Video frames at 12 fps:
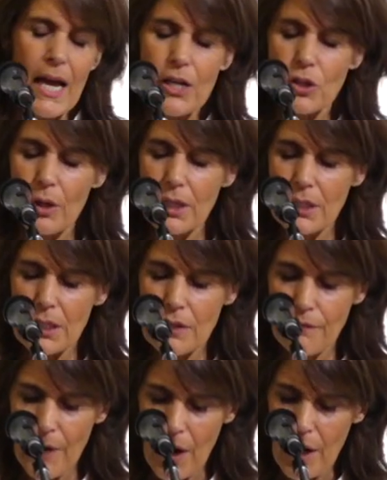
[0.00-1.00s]
So it is
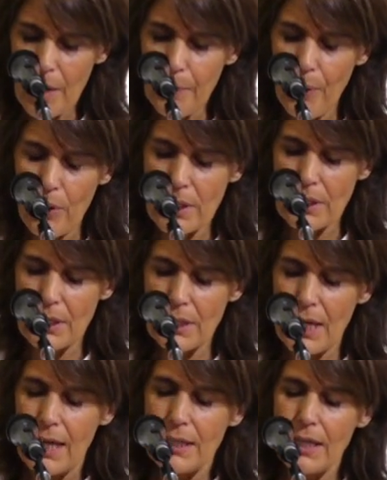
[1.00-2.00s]
very
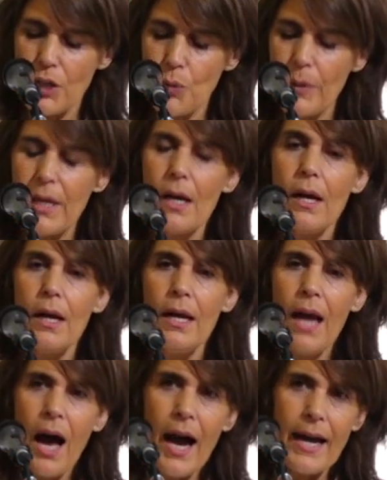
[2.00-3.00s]
important that we
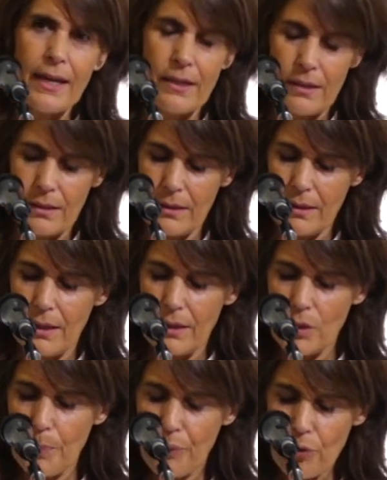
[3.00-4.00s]
align
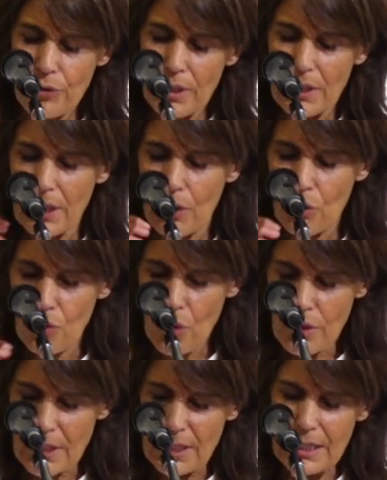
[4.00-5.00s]
the process
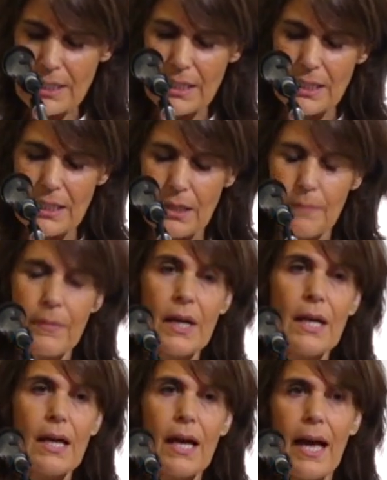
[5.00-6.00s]
across the system,
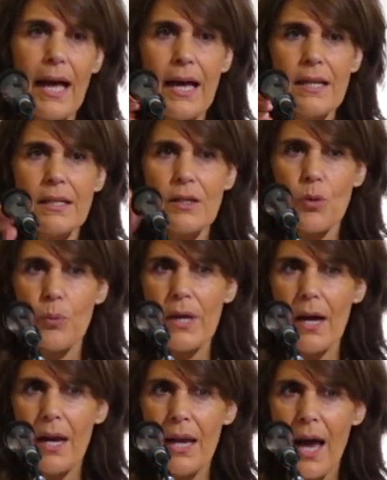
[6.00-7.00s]
and
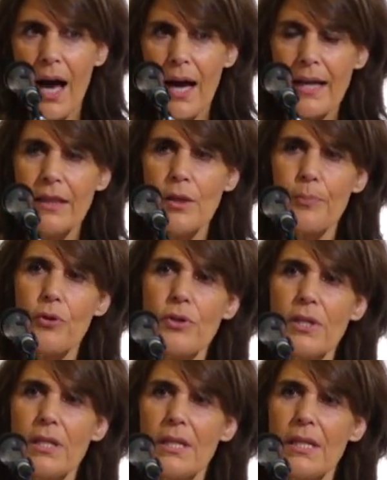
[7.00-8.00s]
we align the
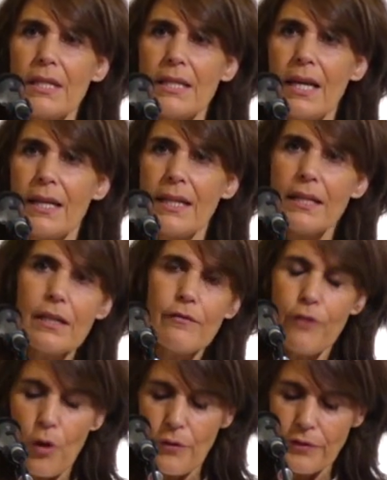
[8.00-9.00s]
processes that
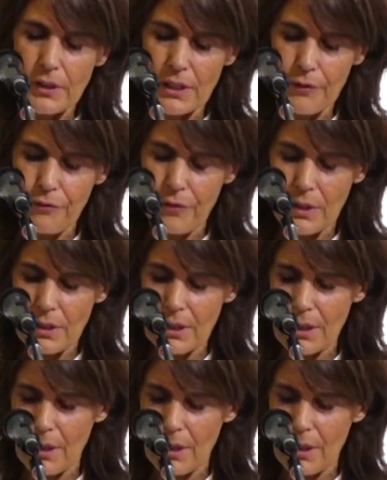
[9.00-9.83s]
involve the different